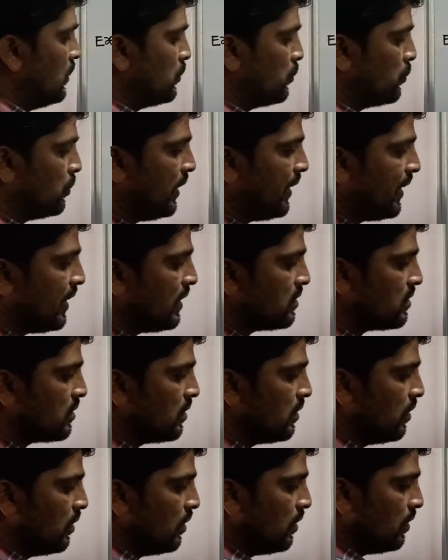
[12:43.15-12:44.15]
So that
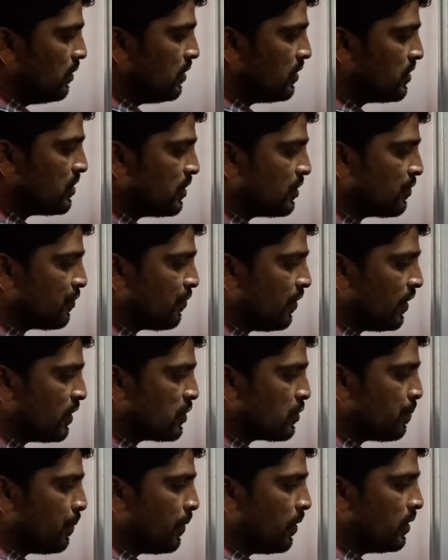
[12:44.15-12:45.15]
is, this is
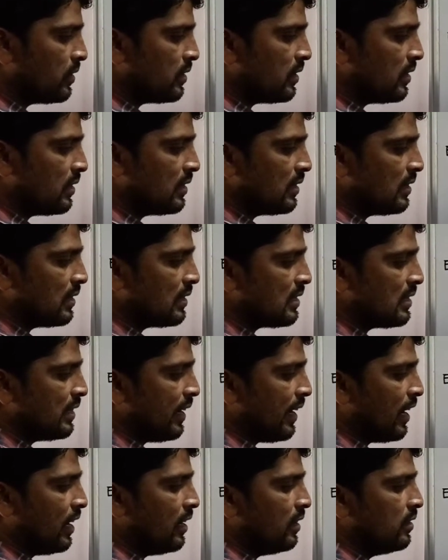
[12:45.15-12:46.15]
first part,
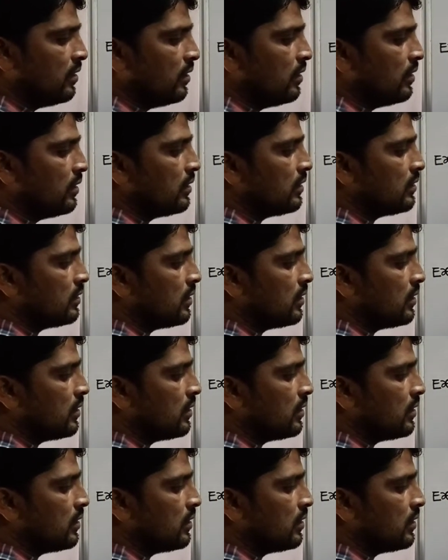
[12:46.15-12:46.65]
second,